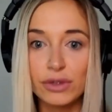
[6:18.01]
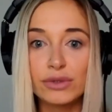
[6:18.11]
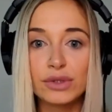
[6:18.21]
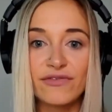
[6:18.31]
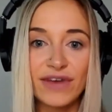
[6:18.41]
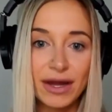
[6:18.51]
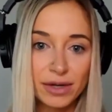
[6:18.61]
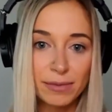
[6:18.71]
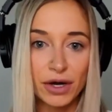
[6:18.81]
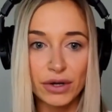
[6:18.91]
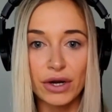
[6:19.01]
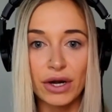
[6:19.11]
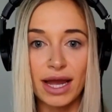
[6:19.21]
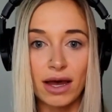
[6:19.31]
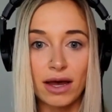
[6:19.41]
who's the founding
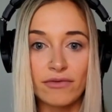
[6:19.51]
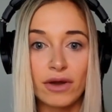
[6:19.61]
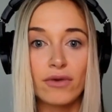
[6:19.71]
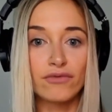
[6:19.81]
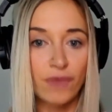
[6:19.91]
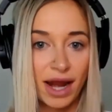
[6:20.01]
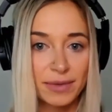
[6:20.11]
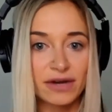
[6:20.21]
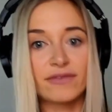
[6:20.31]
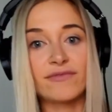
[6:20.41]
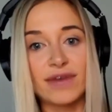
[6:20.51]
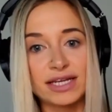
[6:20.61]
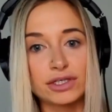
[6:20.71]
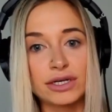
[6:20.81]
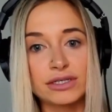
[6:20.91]
partner of Redbeard
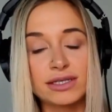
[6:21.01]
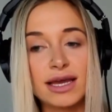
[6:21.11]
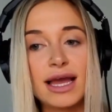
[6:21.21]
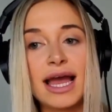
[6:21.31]
Ventures.